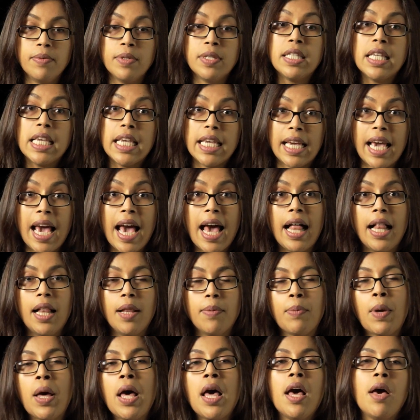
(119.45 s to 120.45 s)
seek
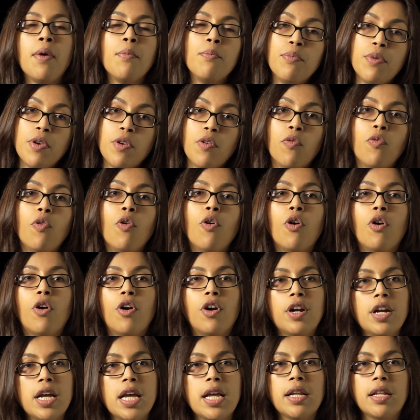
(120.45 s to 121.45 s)
help
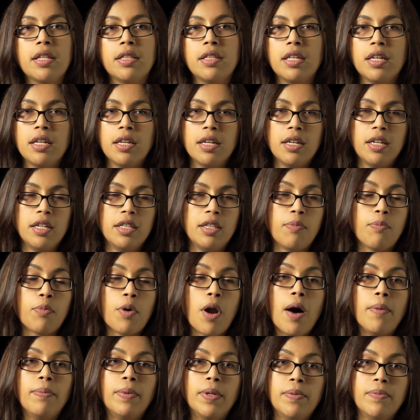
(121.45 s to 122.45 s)
before the
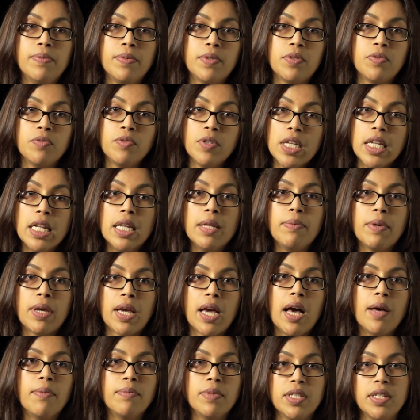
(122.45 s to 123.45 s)
problems really
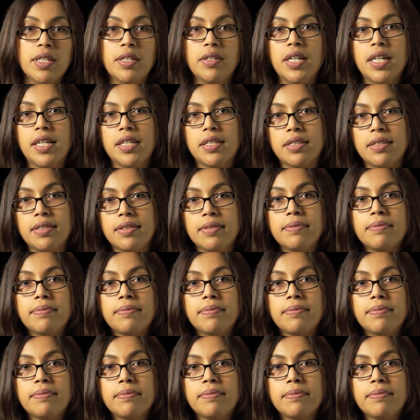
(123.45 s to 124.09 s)
become serious.